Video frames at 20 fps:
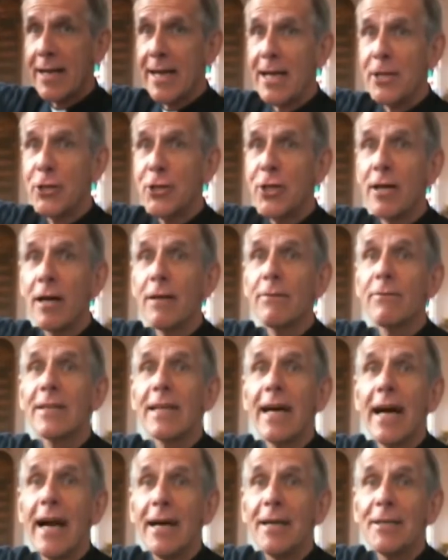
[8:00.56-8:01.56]
the kitchen
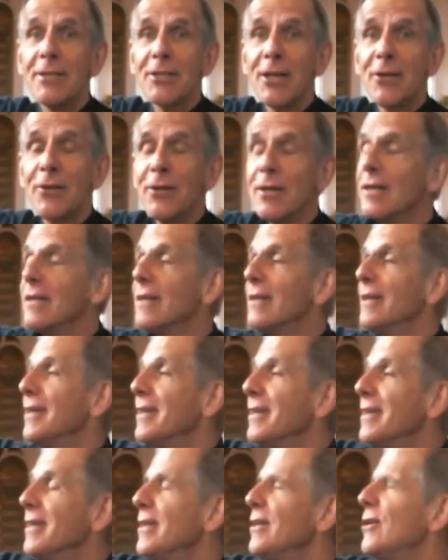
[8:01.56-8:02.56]
over there. So,
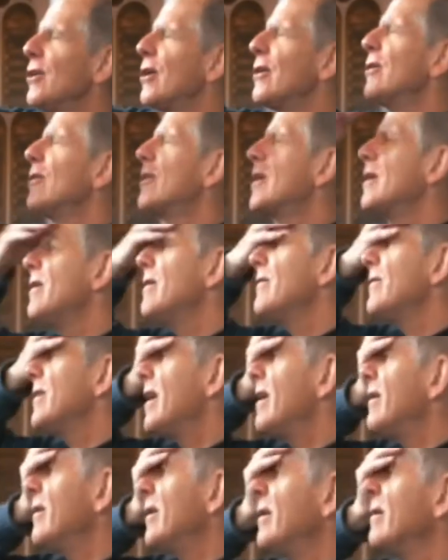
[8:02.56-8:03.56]
you go over
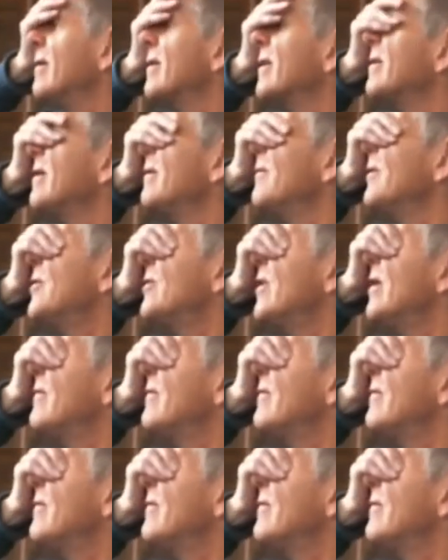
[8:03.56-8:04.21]
there and you go up with